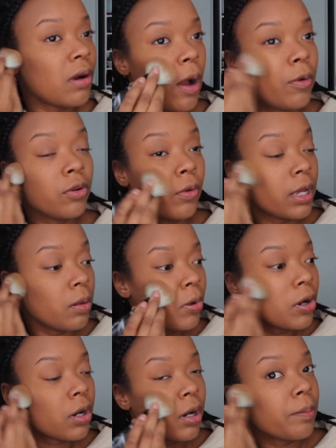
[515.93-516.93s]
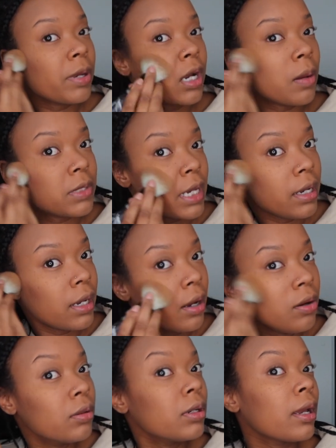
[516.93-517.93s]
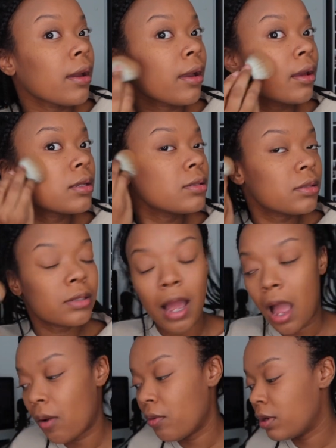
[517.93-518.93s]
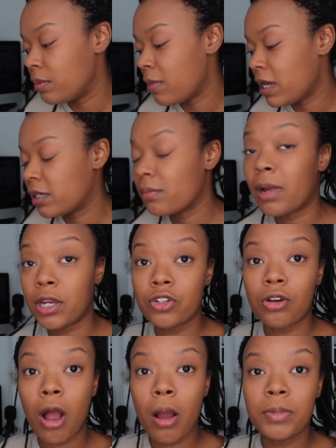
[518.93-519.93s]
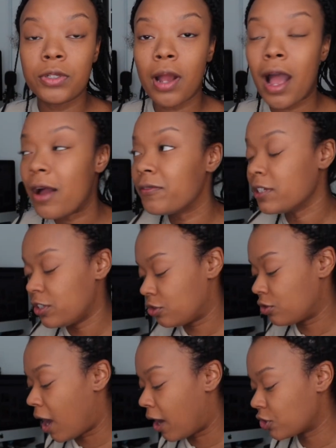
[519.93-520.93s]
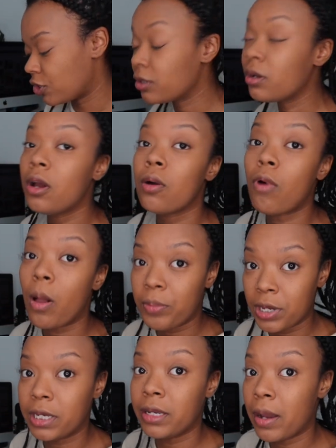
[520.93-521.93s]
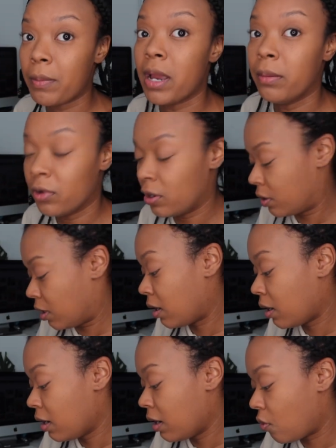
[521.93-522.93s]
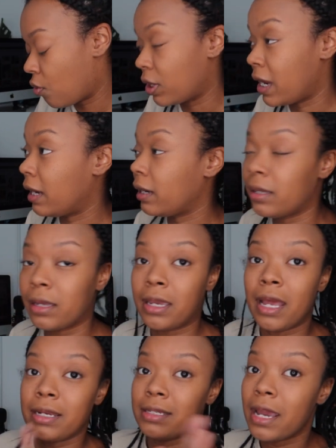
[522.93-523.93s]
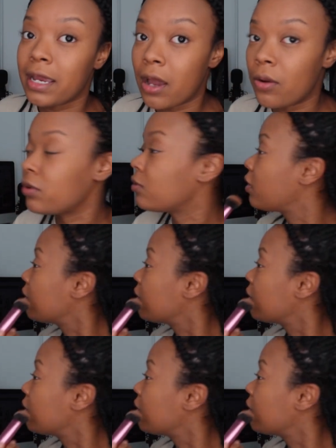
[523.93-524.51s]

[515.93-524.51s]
I would go get a burger and pick up takeout, and I would make it my job to have an interaction while picking up my burger or getting takeout, you know